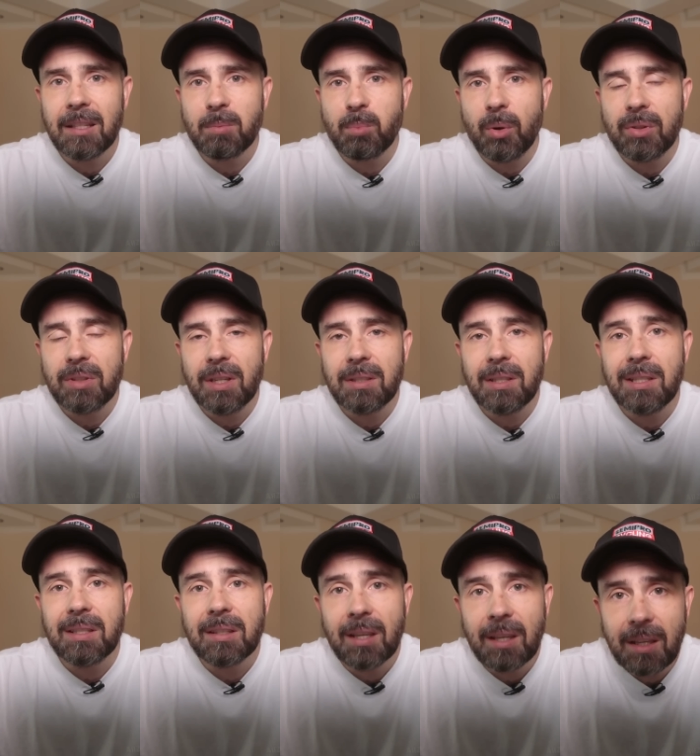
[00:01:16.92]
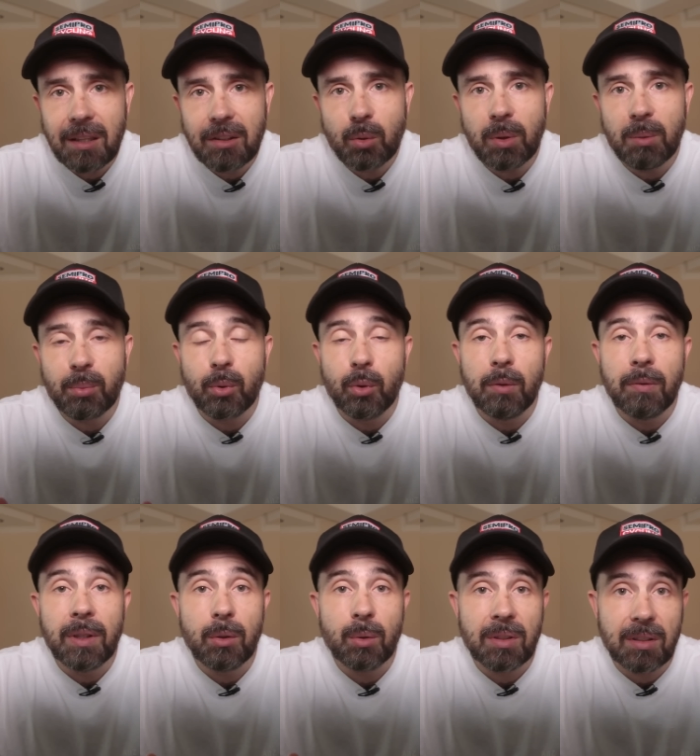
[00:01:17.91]
this process is key to
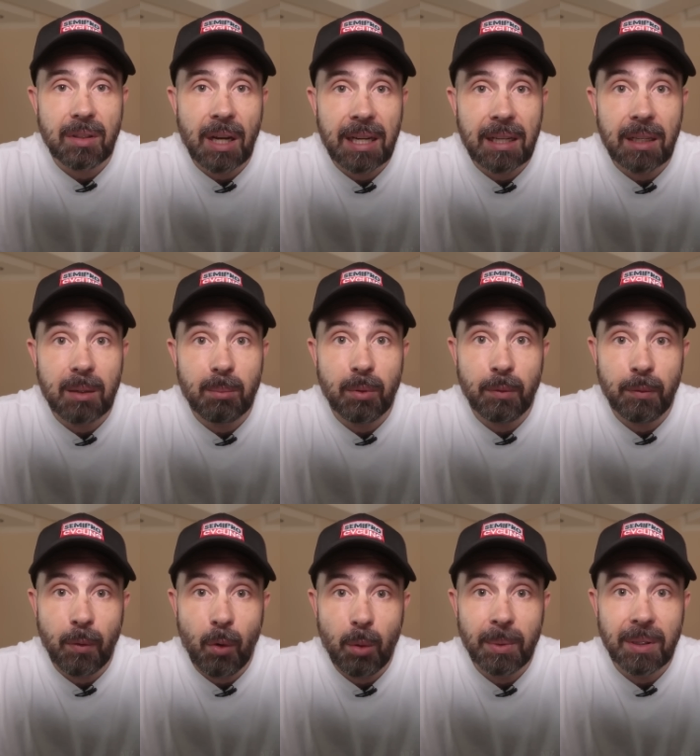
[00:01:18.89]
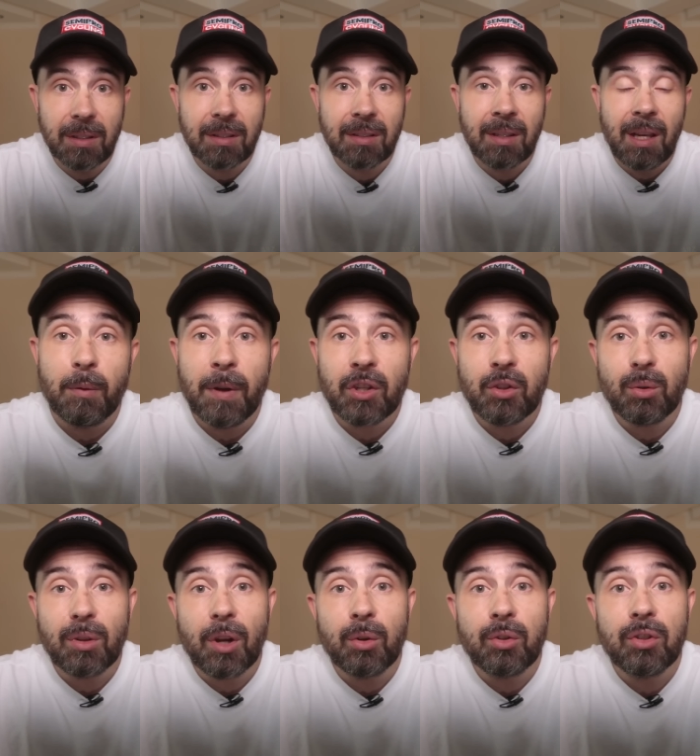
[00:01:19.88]
improving your cycling performance.
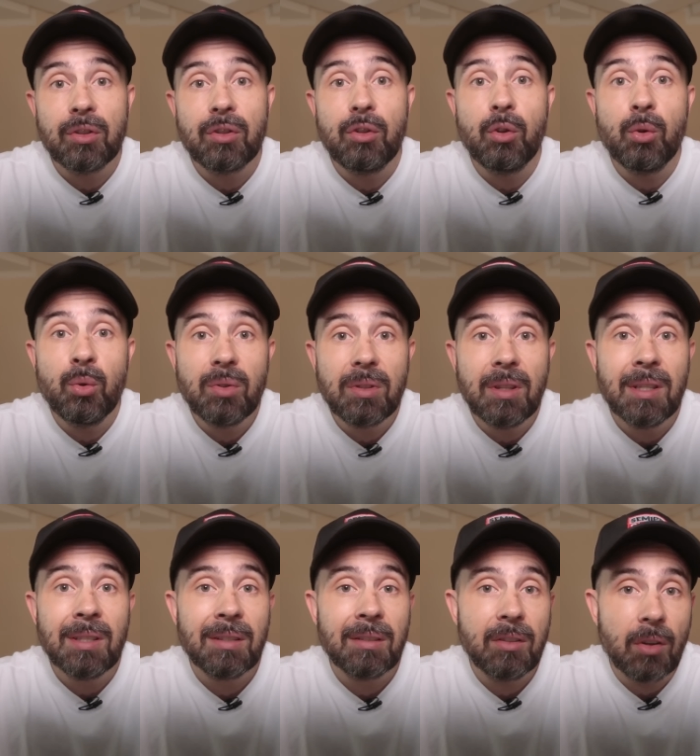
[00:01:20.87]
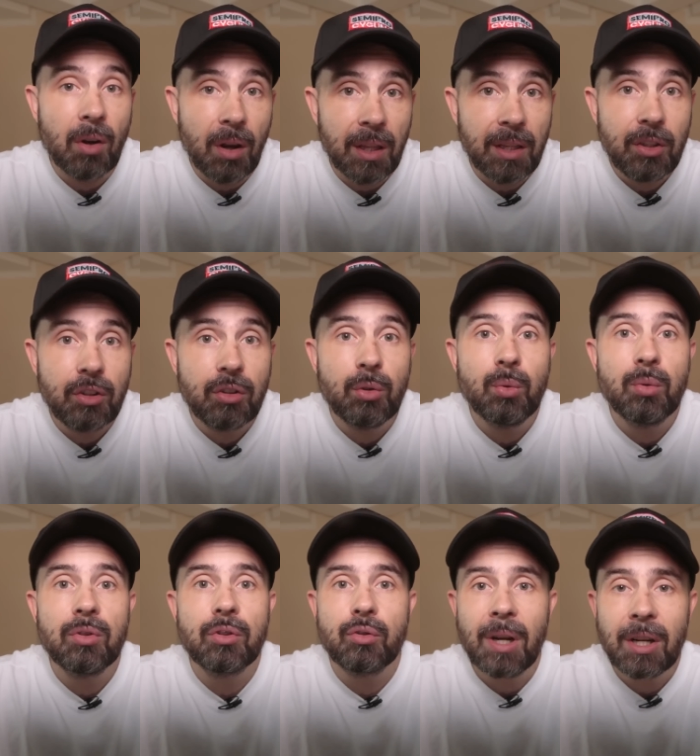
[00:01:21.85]
Professional coaches use this knowledge to
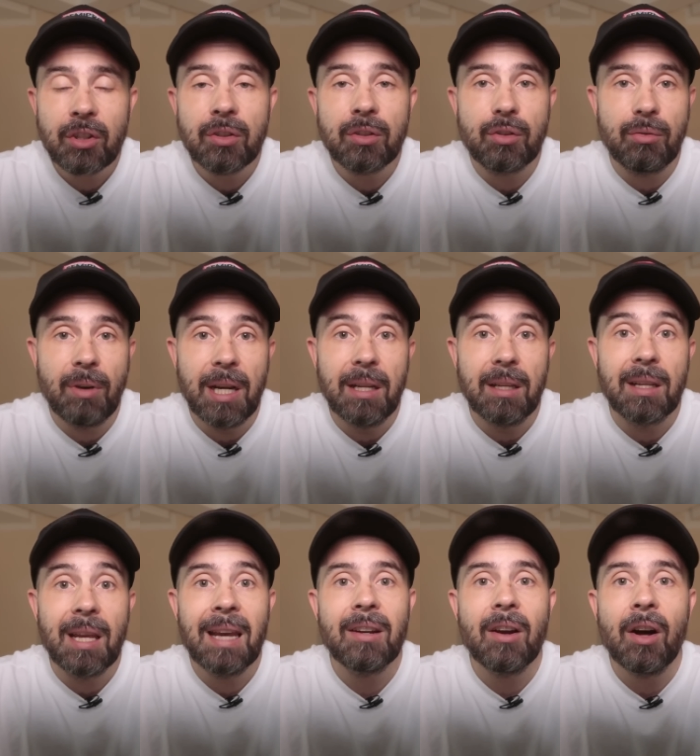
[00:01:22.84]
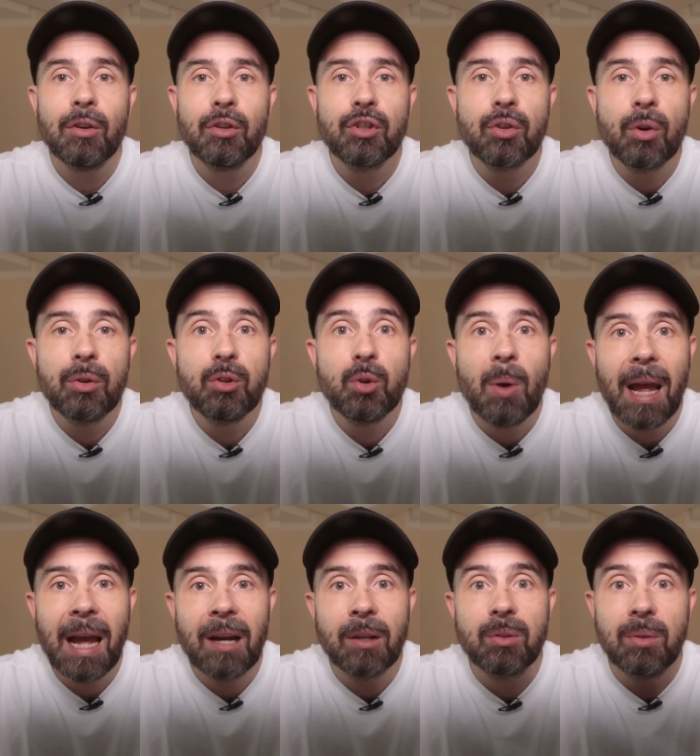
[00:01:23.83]
structure training, and I'll show you
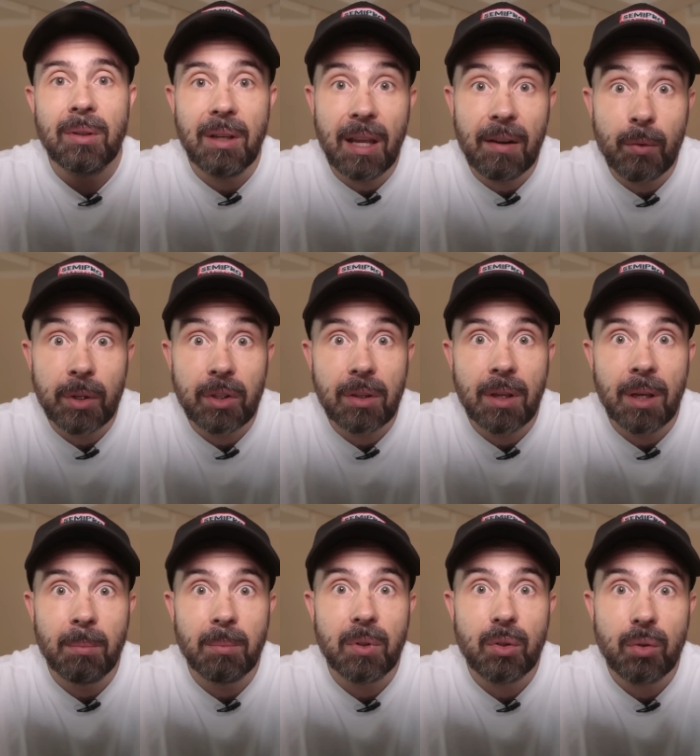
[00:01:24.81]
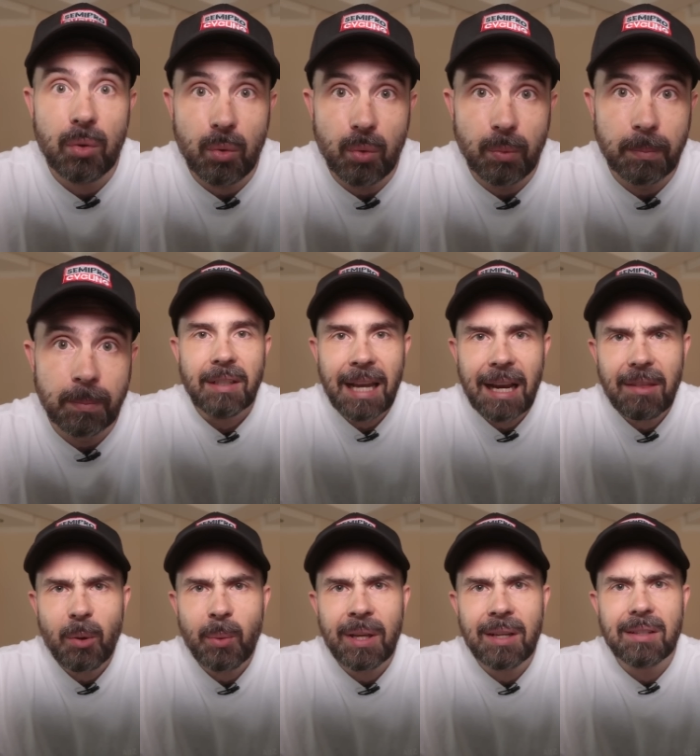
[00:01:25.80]
how to leverage them too. Now
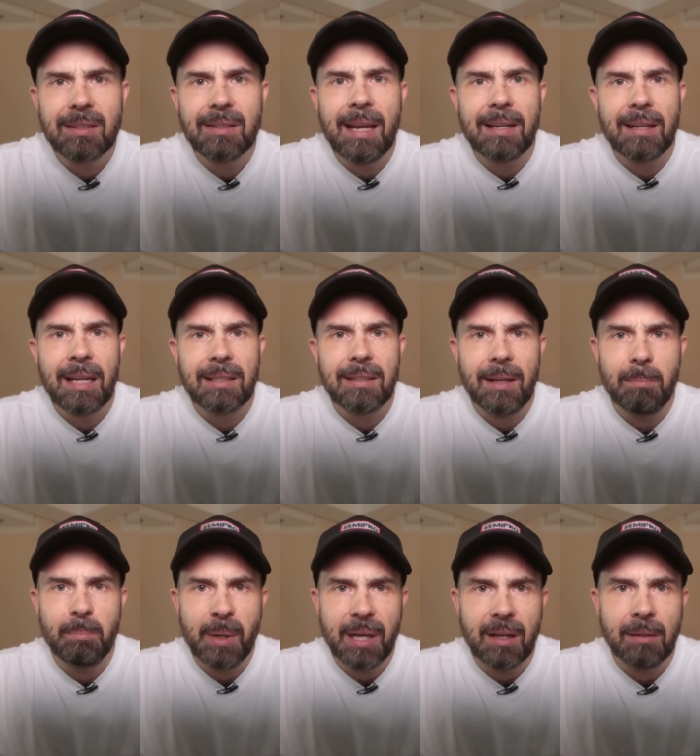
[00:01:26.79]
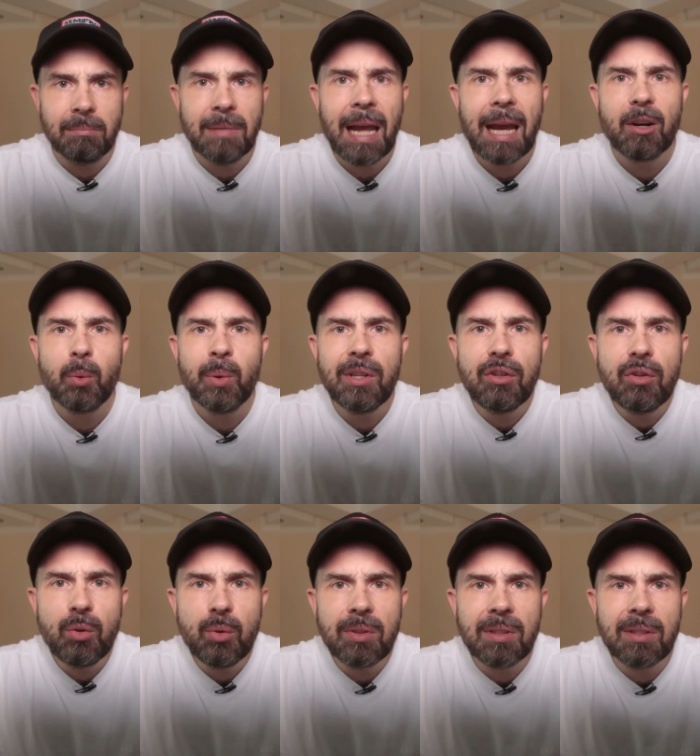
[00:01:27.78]
that we understand lactate better, how do we
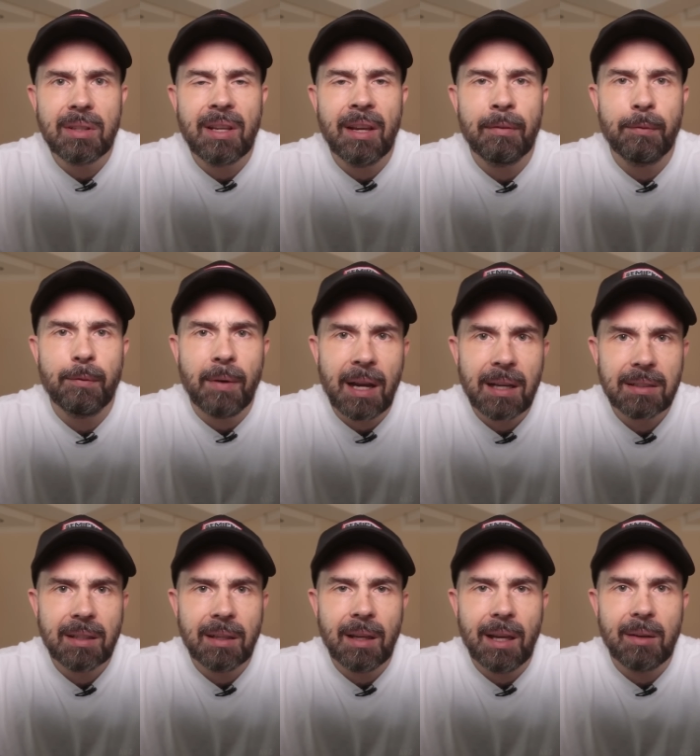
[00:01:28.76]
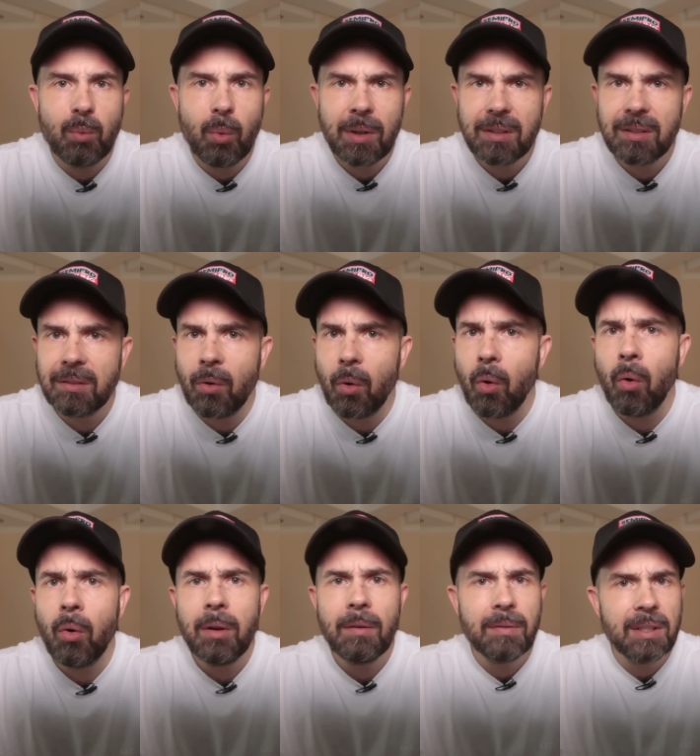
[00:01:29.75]
use it to get faster, and what's
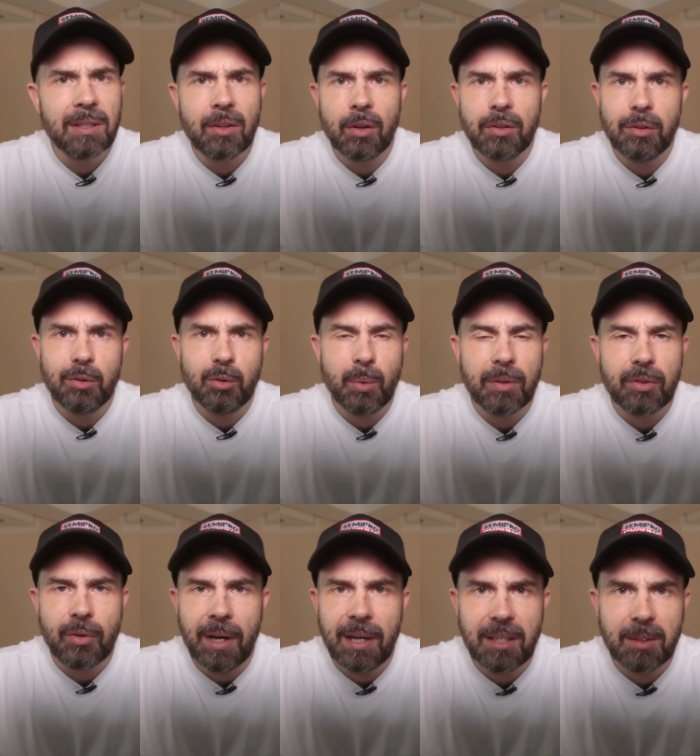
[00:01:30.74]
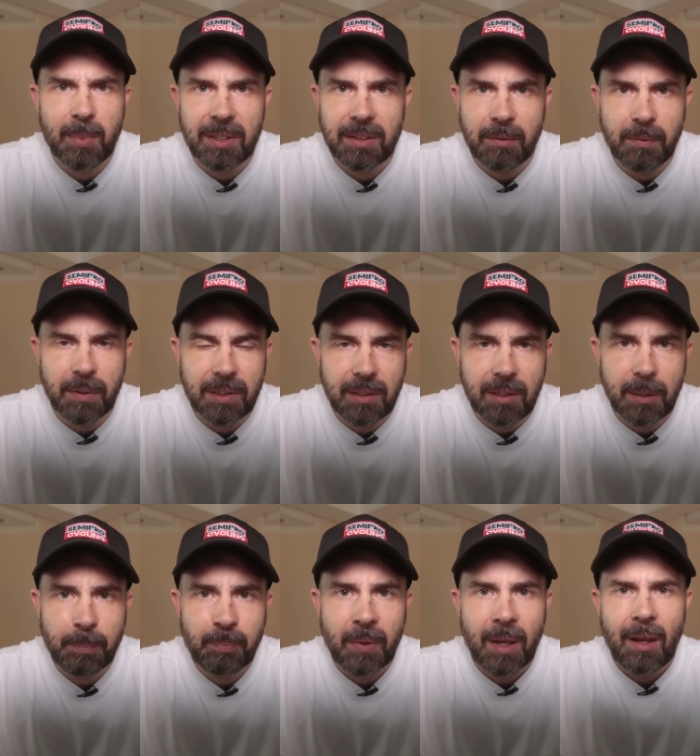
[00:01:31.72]
all of this got to do with training specificity?